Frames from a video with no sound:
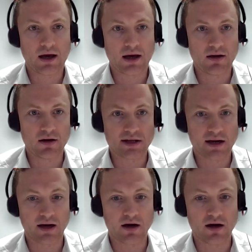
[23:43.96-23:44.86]
in our
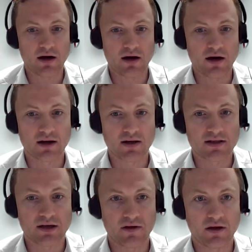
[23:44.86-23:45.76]
daily lives from the cost
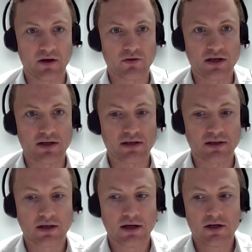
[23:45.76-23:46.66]
of living increases.